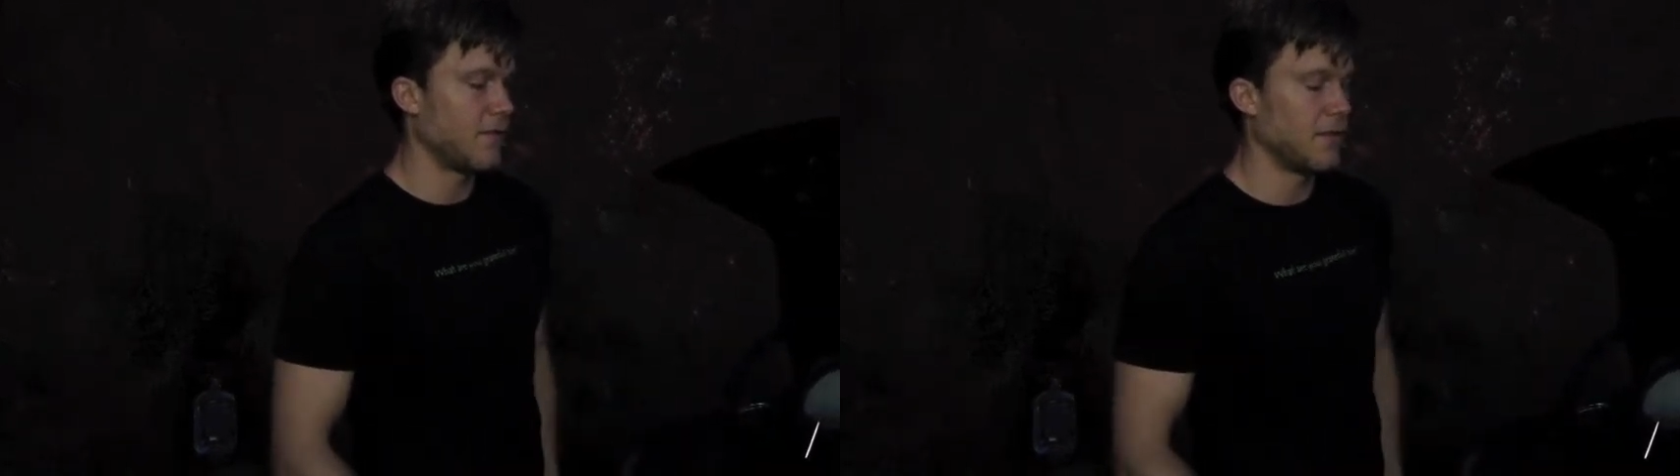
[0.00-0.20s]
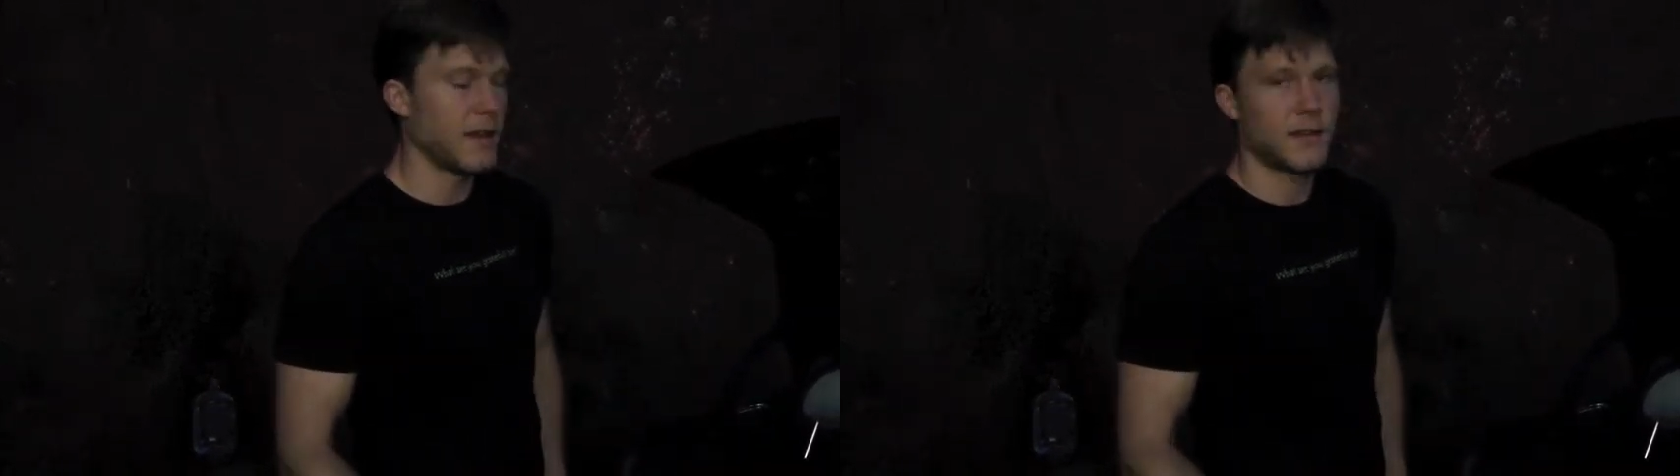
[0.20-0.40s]

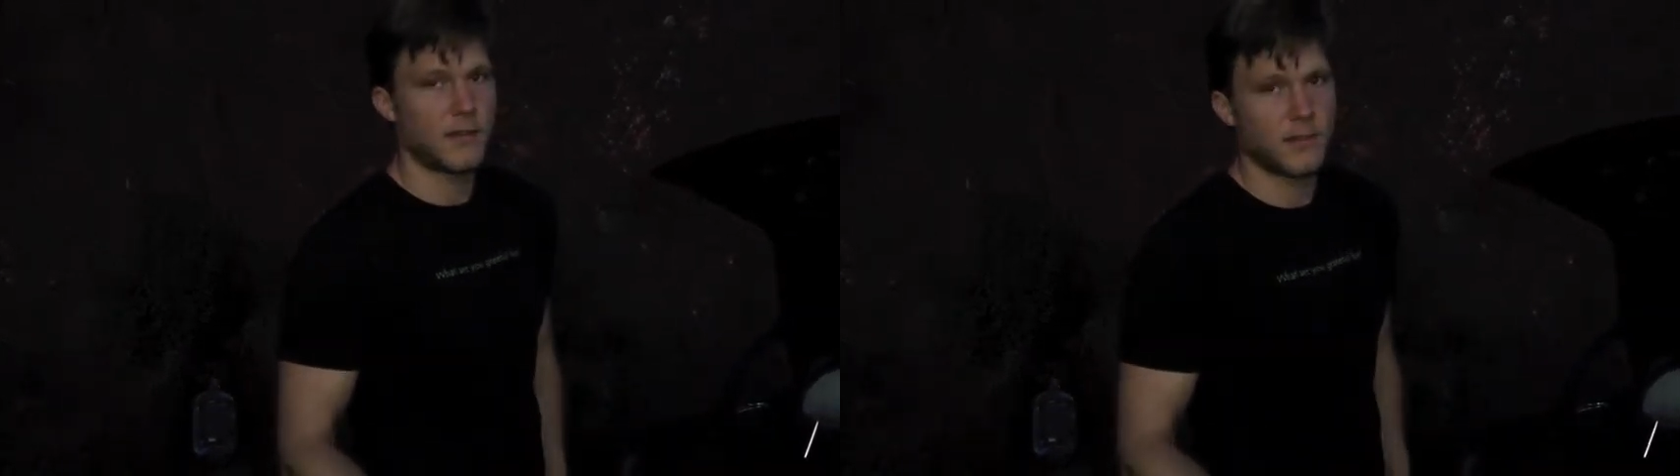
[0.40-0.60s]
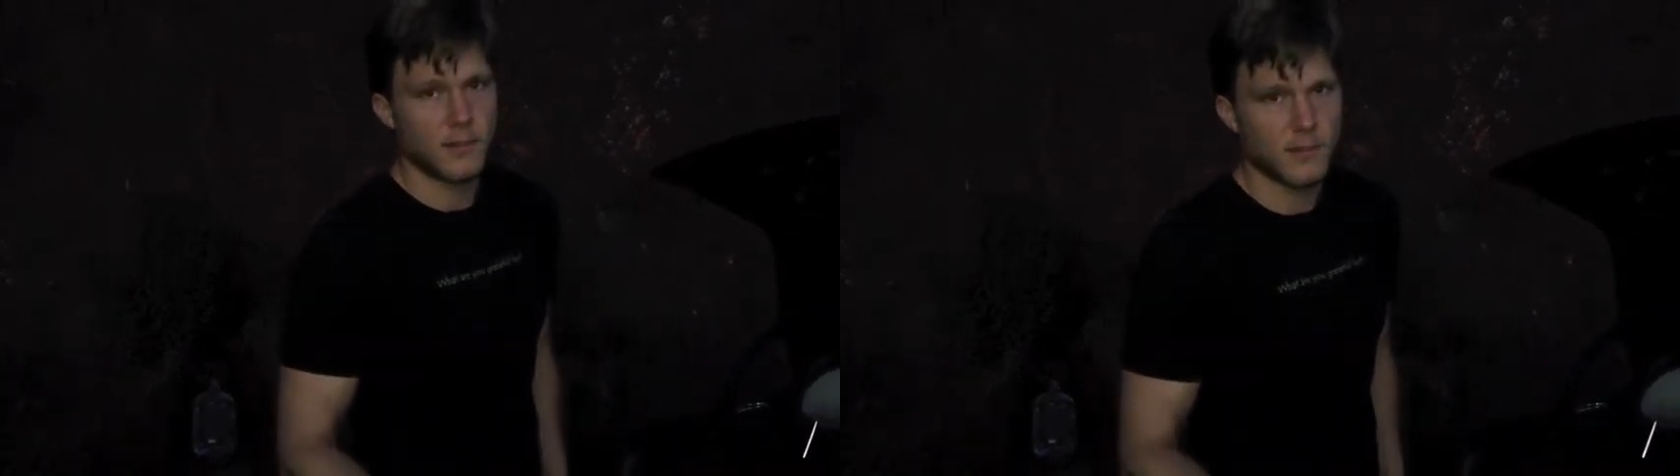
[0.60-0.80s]

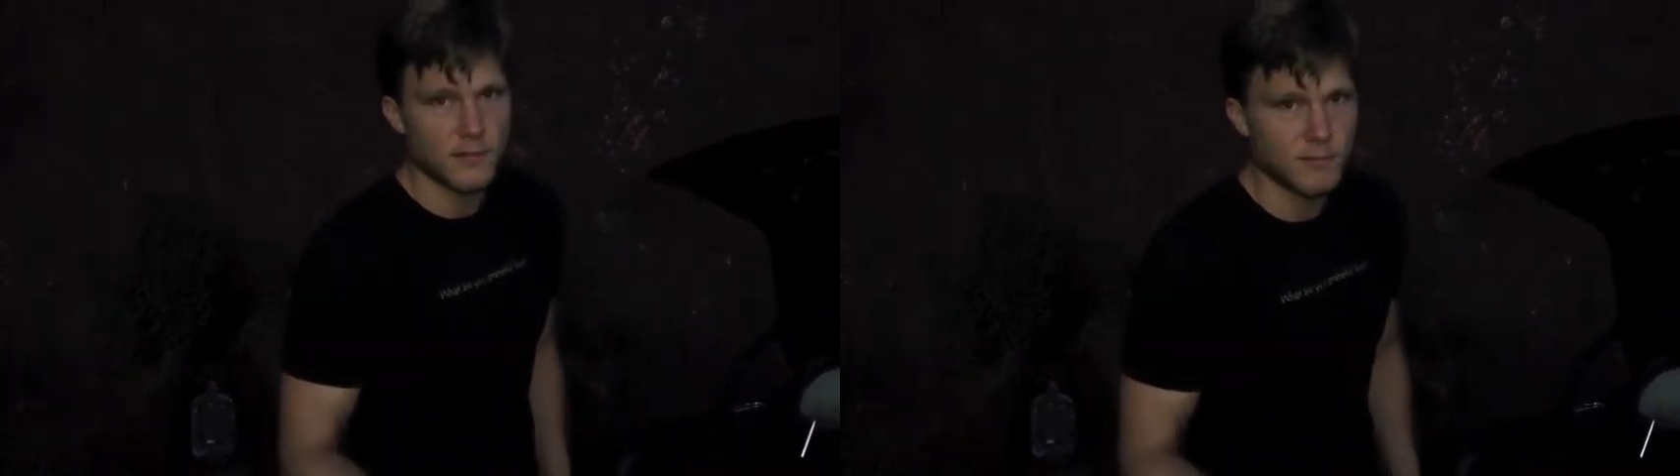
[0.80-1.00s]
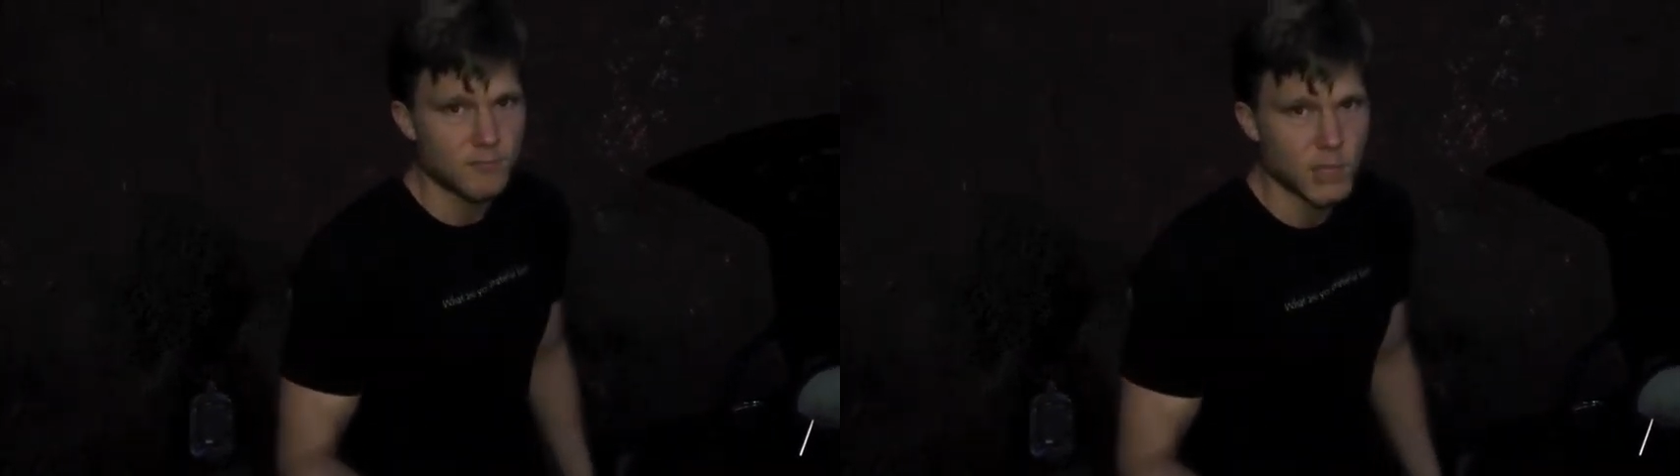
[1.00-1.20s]
less
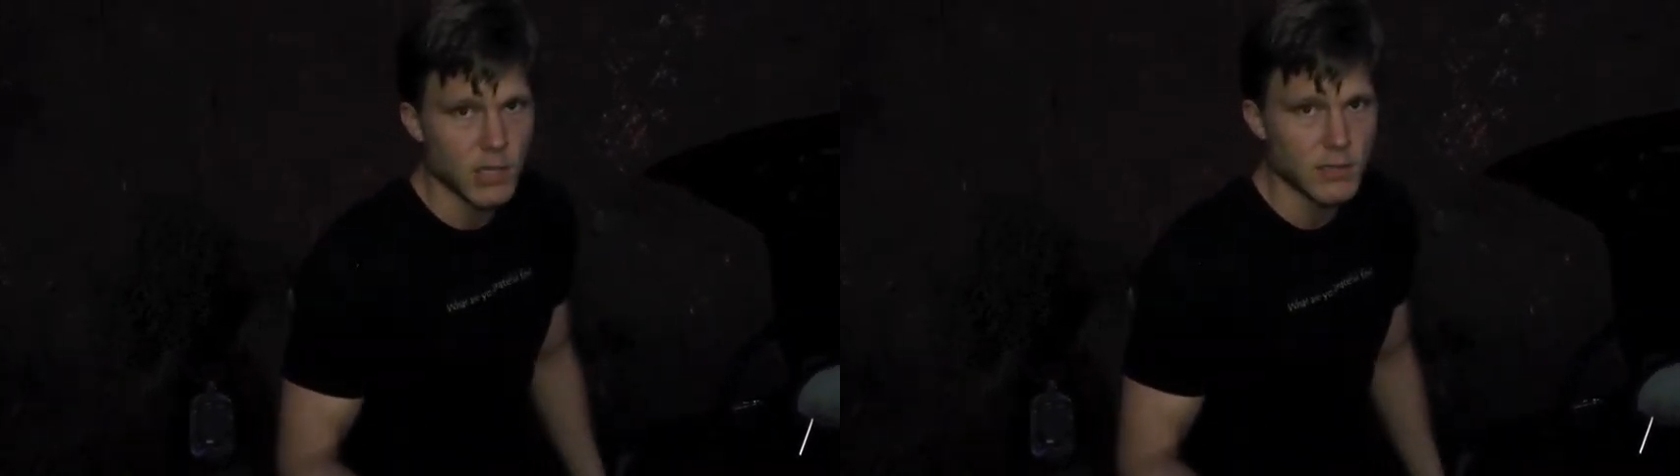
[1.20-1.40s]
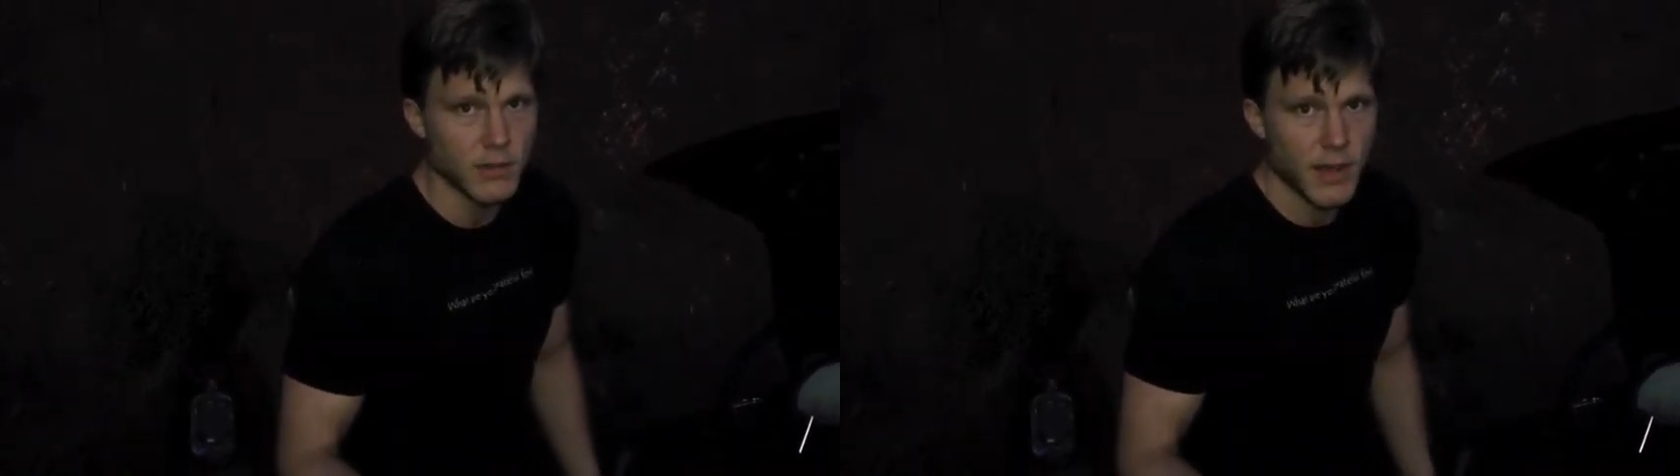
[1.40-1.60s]

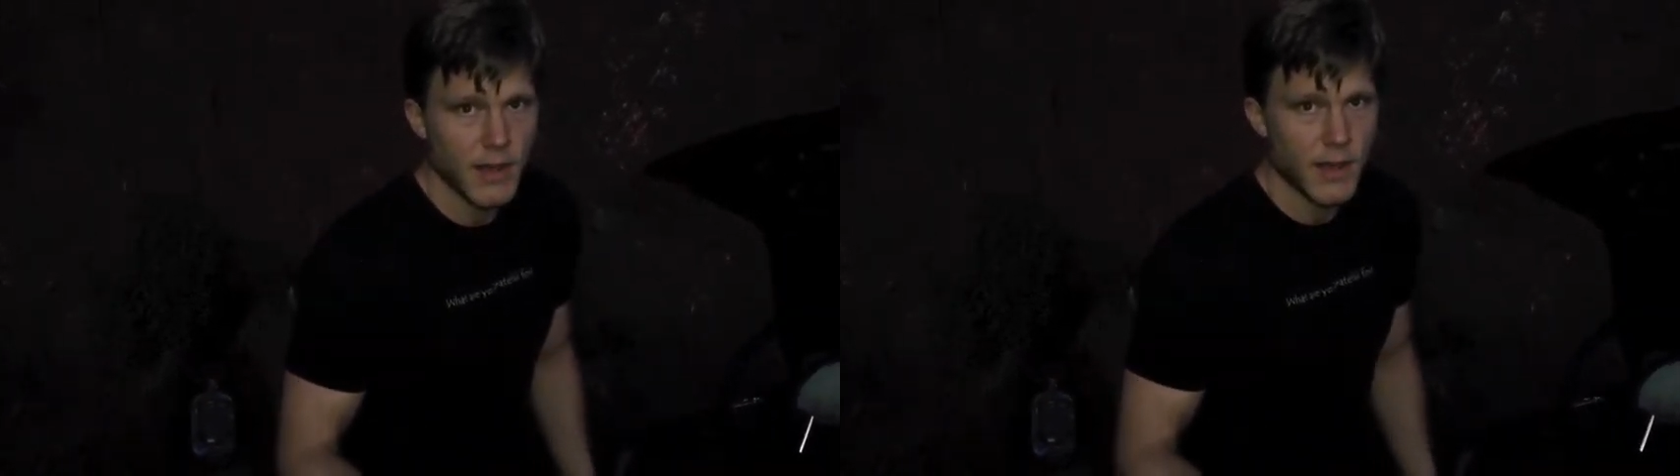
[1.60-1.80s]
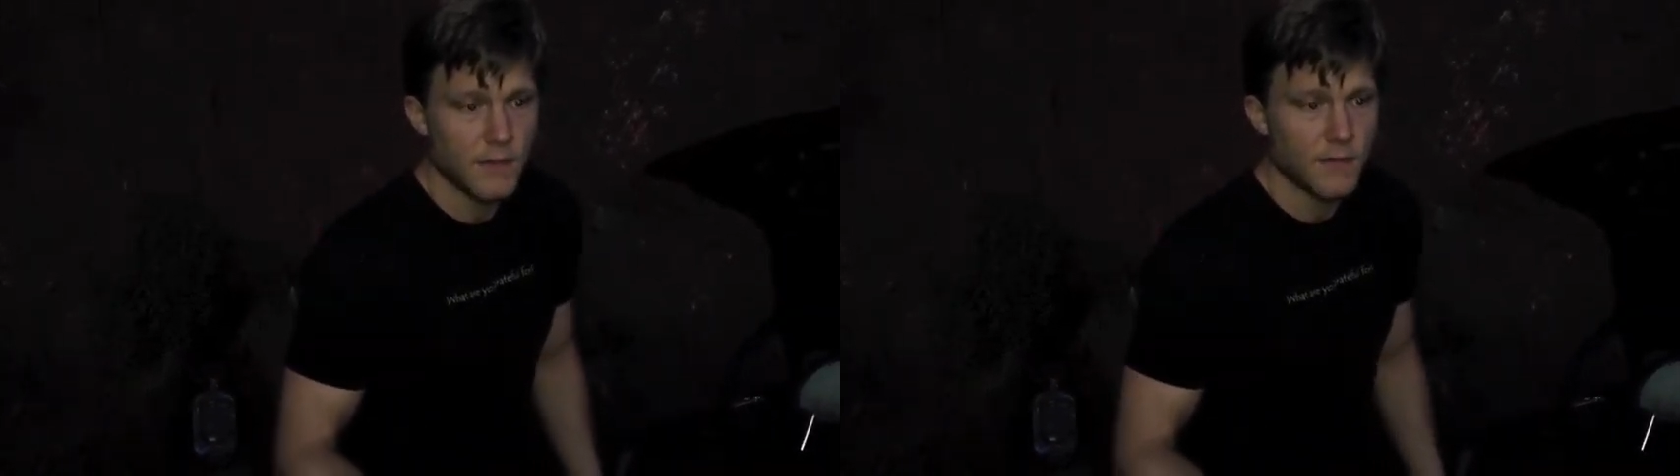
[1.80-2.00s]
jugs you
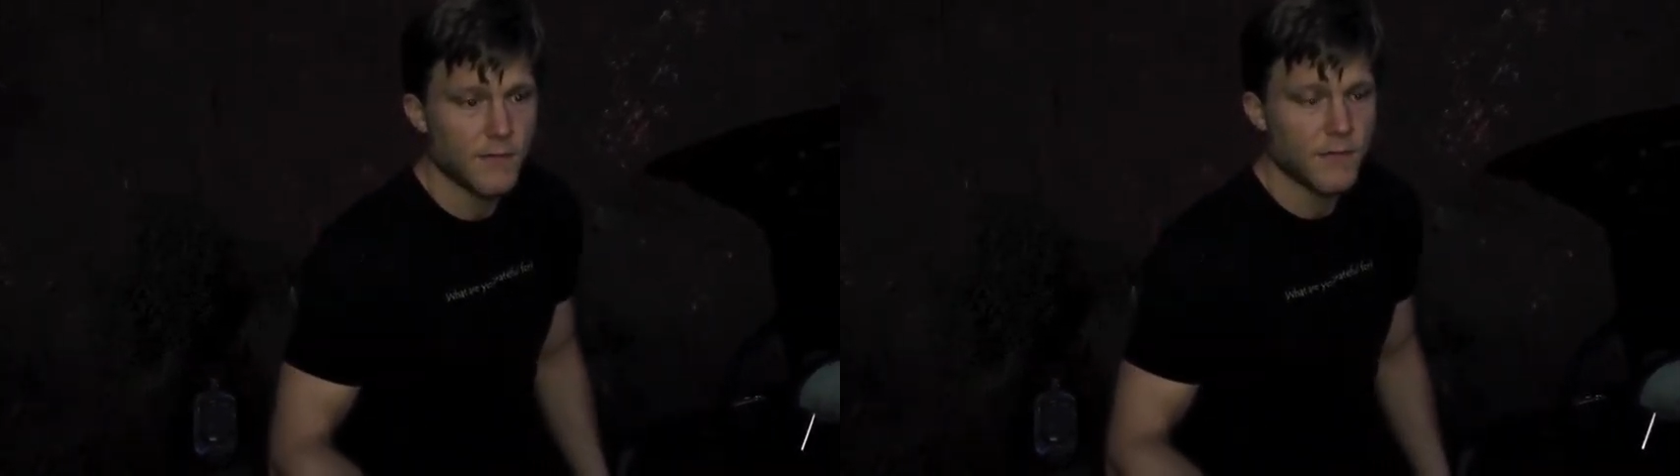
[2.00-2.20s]
have,